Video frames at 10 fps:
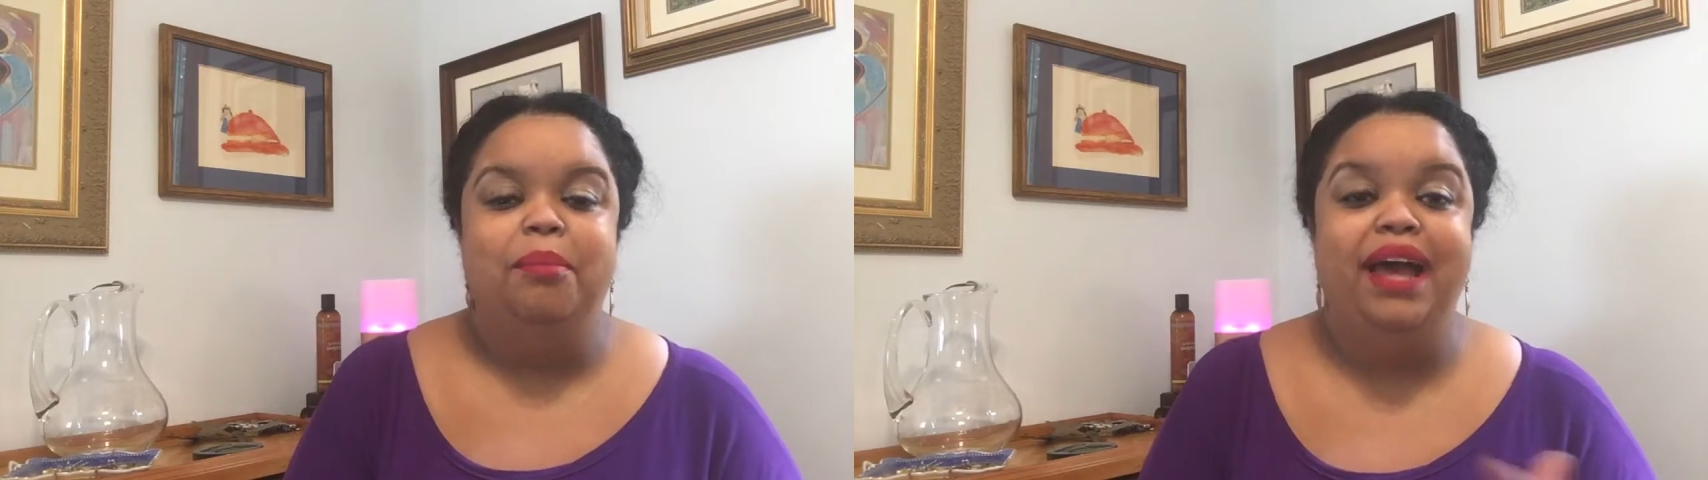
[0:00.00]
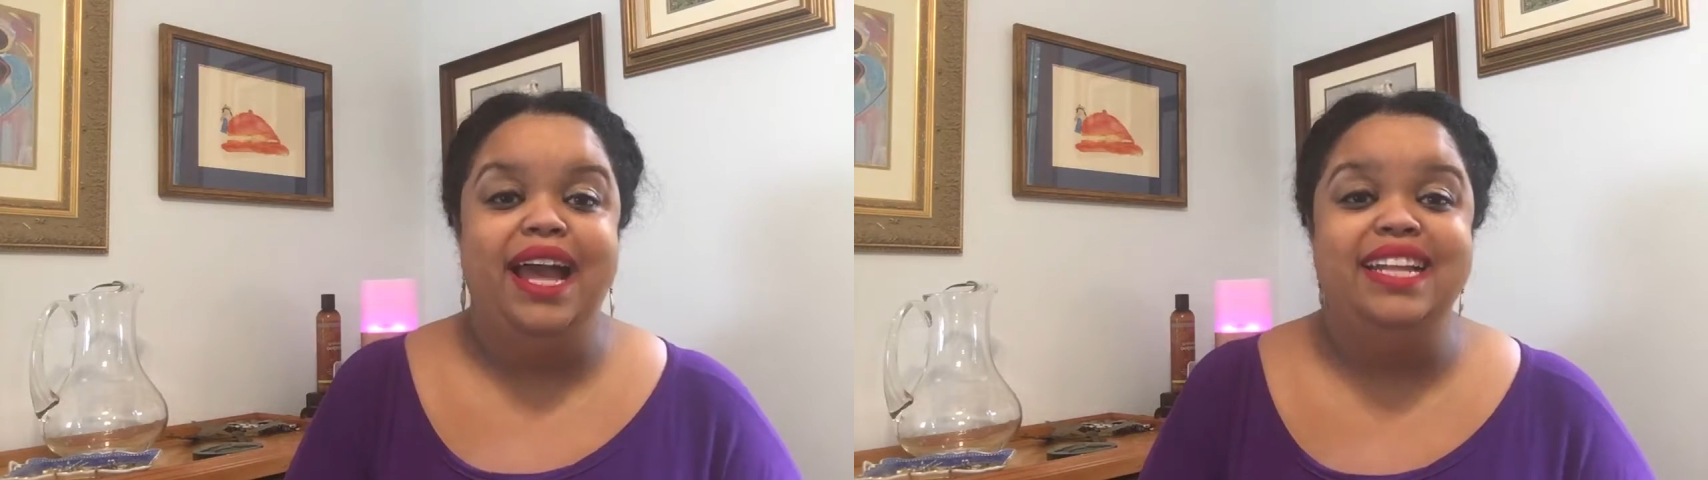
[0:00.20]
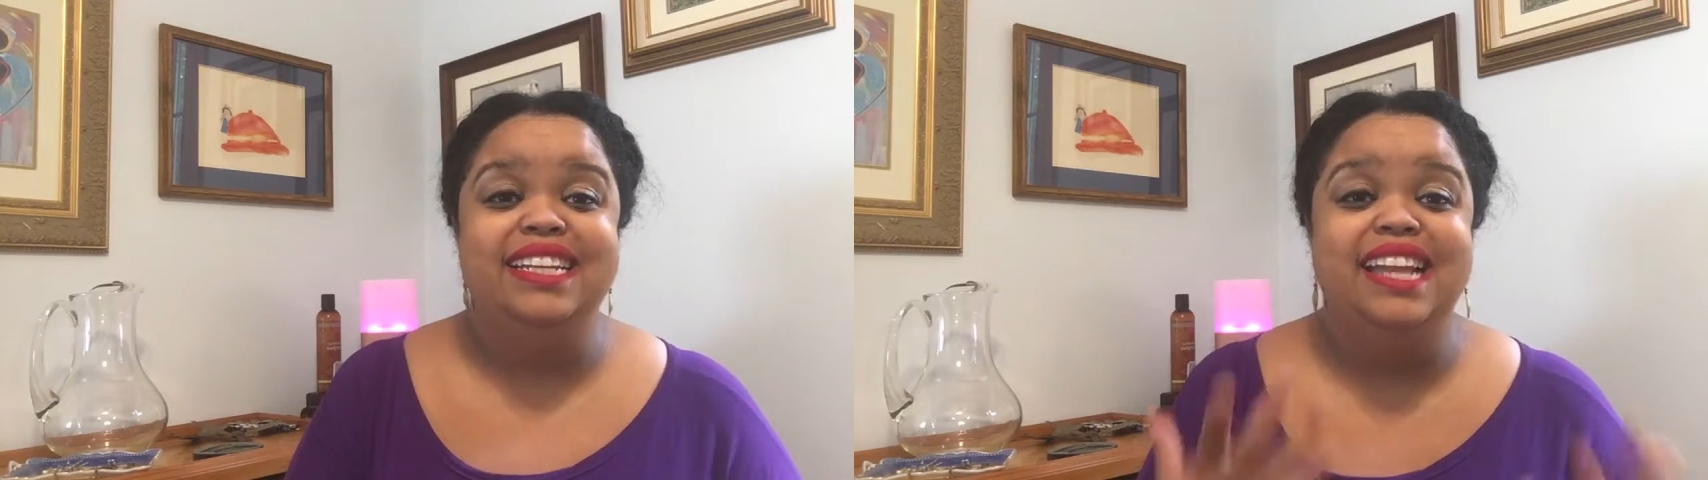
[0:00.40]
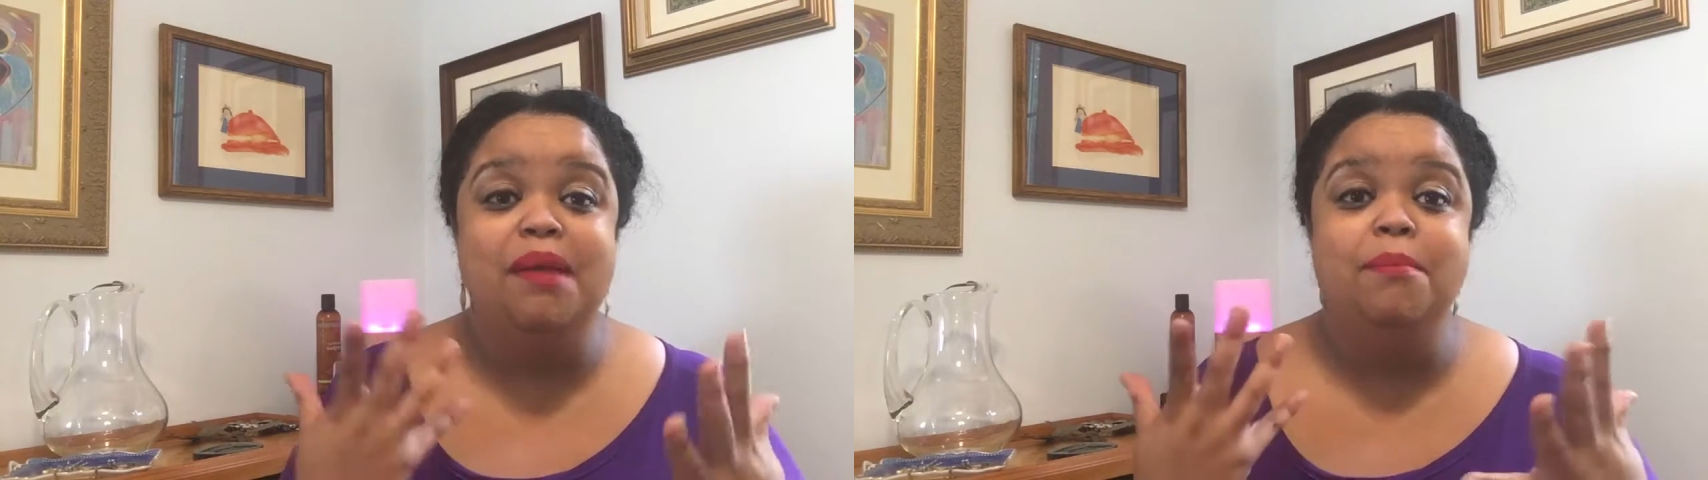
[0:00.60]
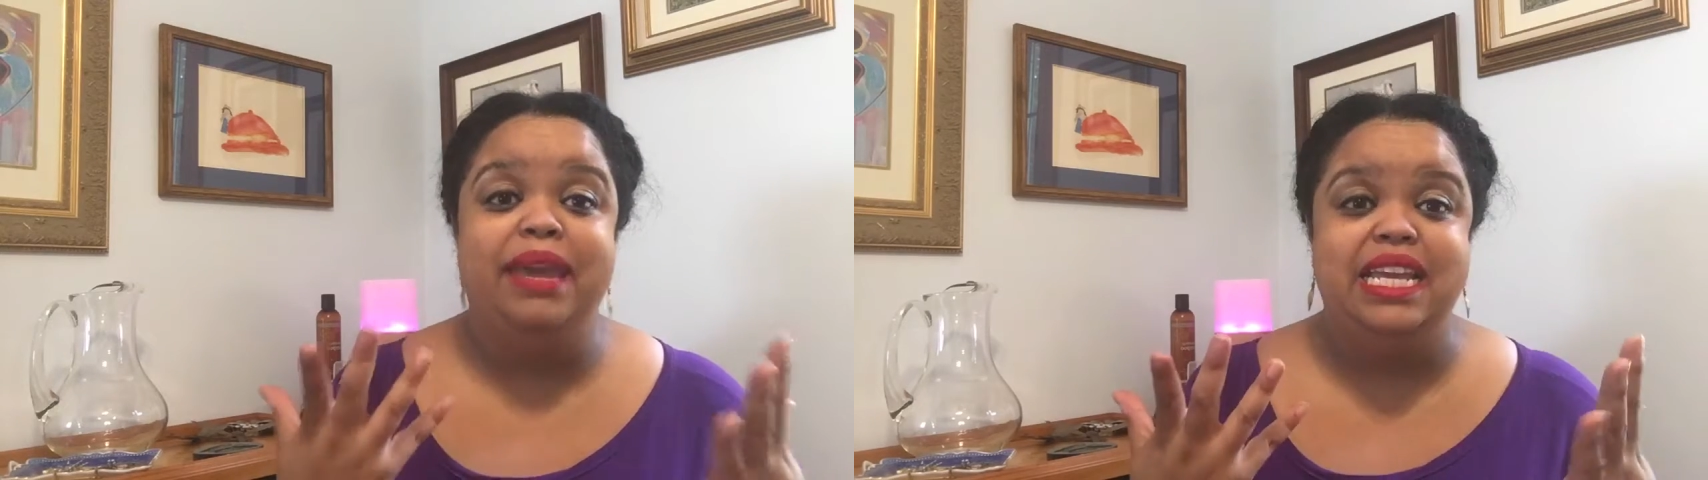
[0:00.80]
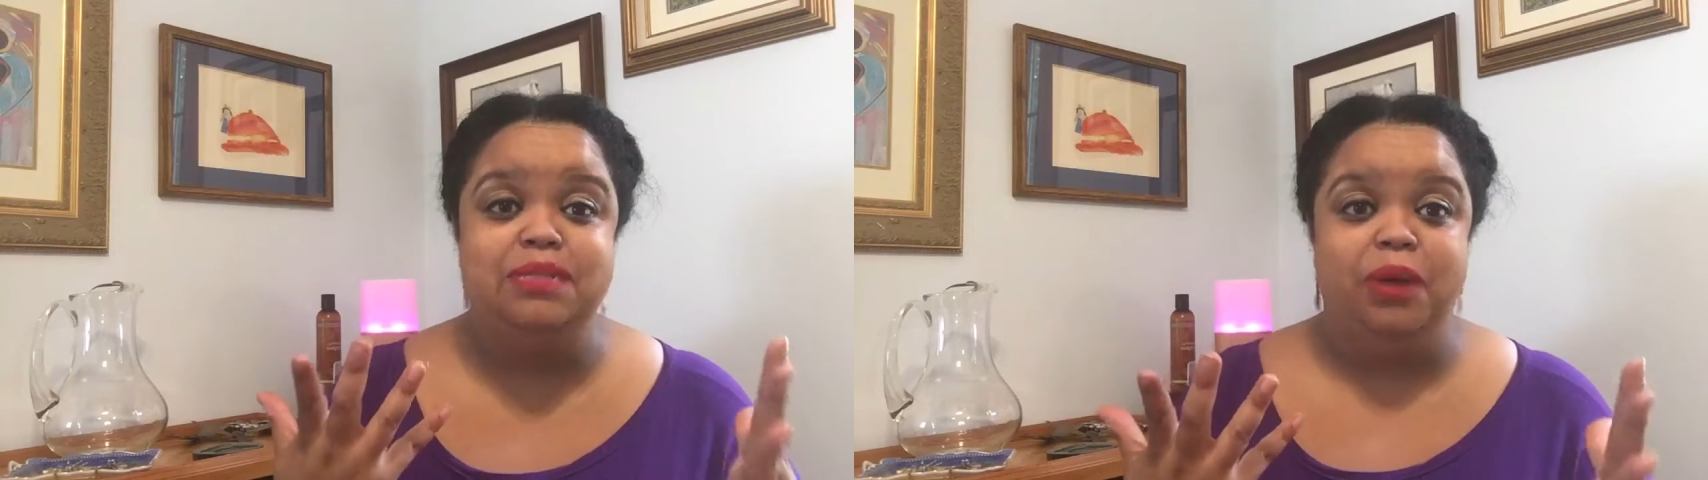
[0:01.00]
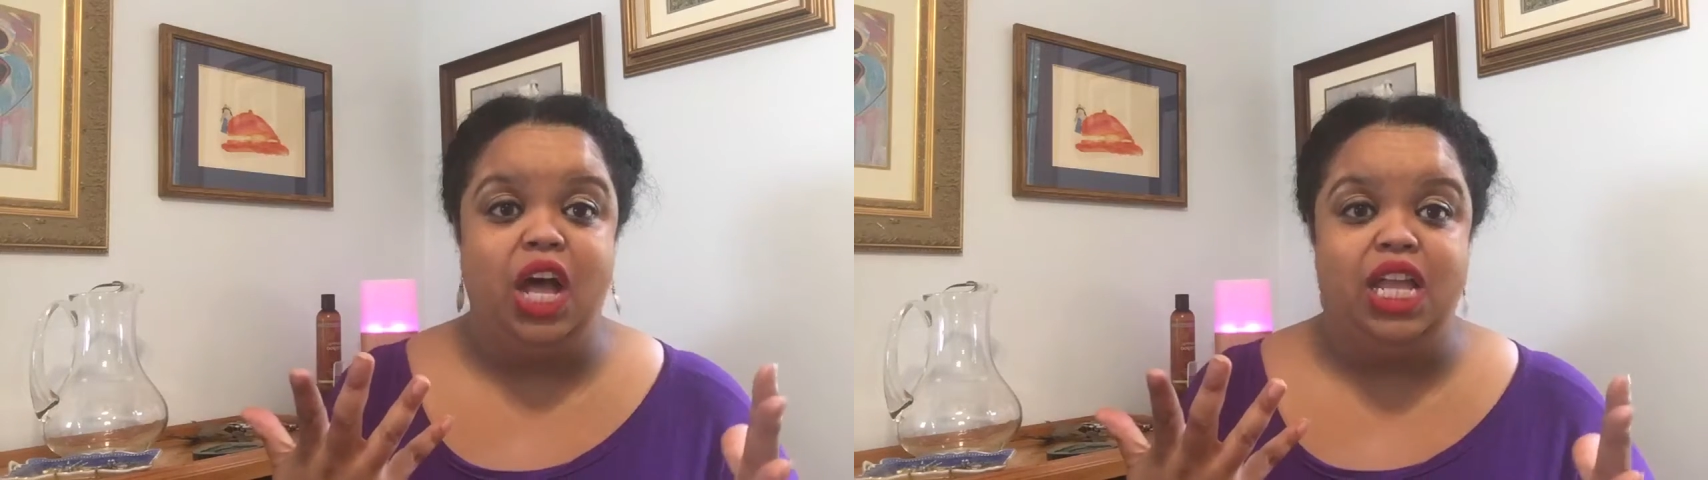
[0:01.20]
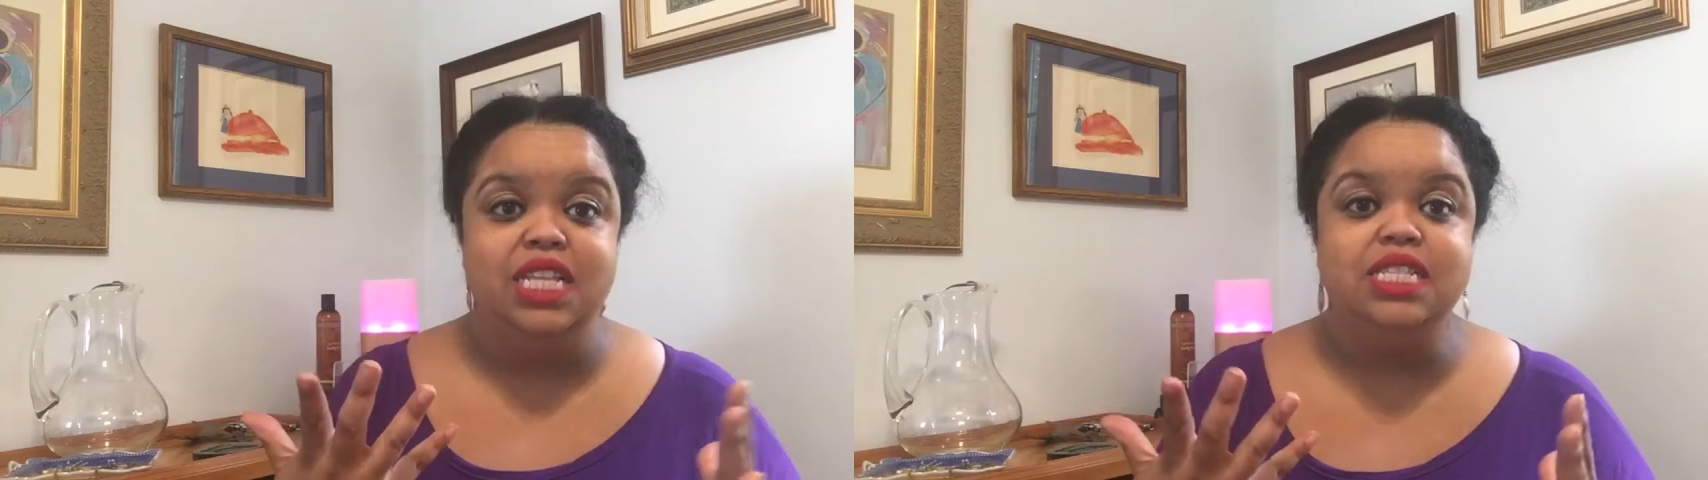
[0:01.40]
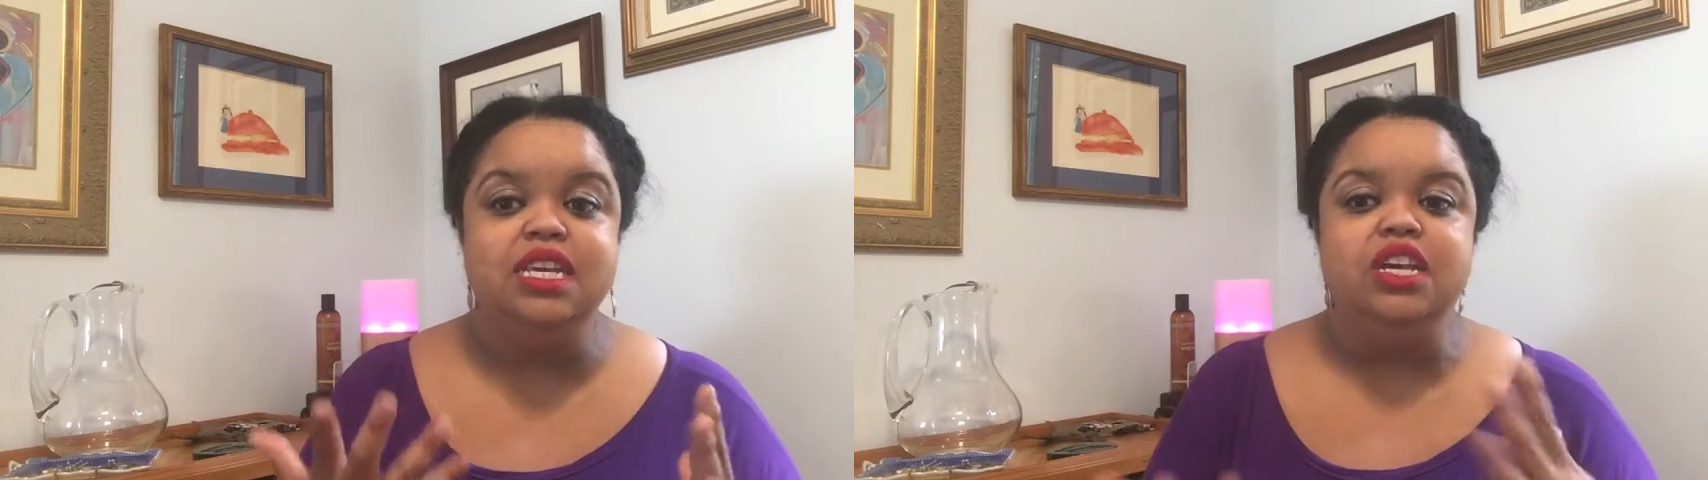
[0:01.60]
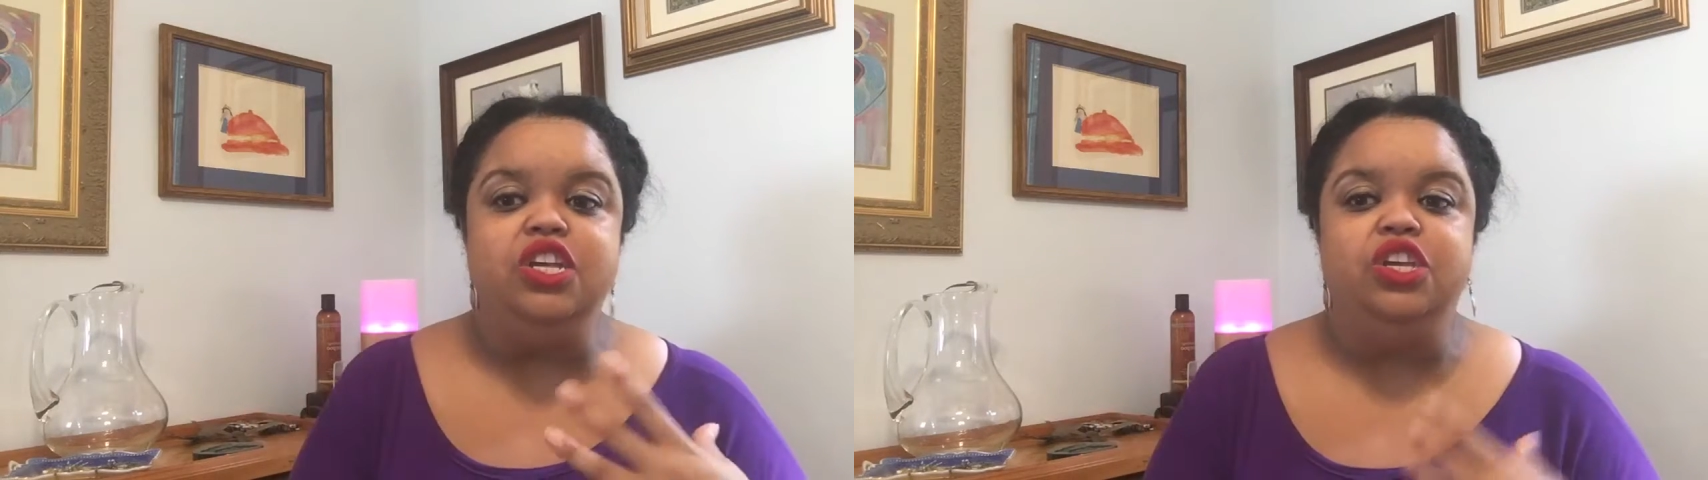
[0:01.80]
But Amazeballs,
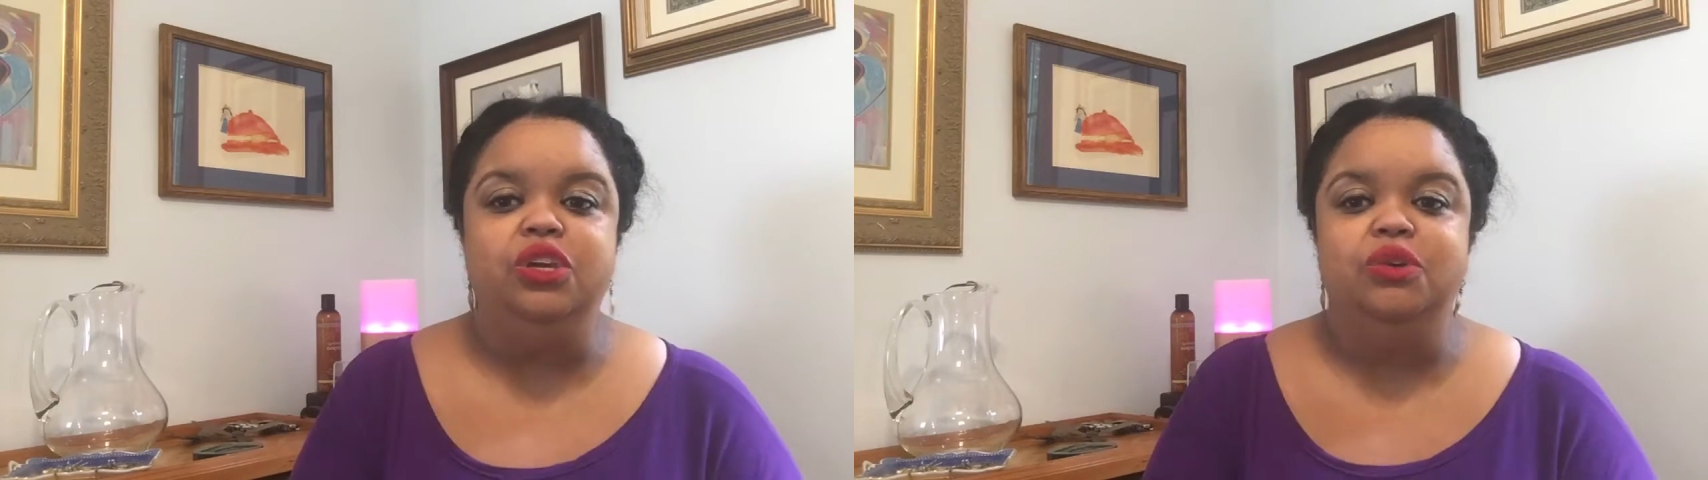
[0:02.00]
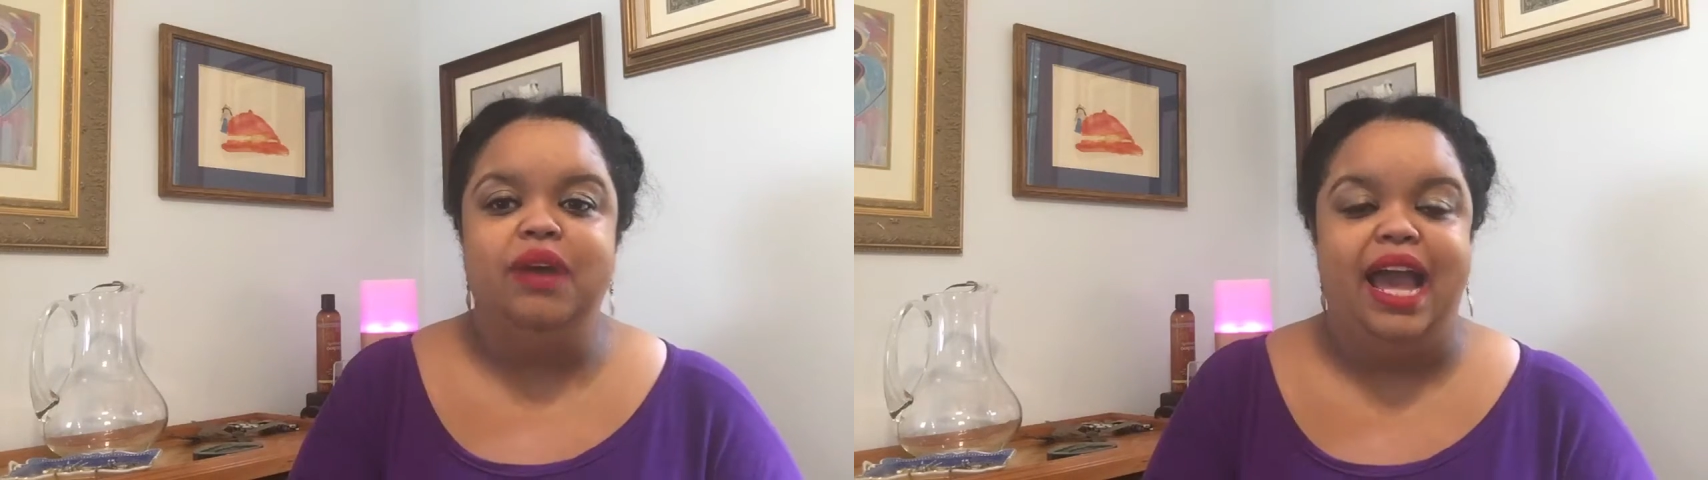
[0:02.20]
you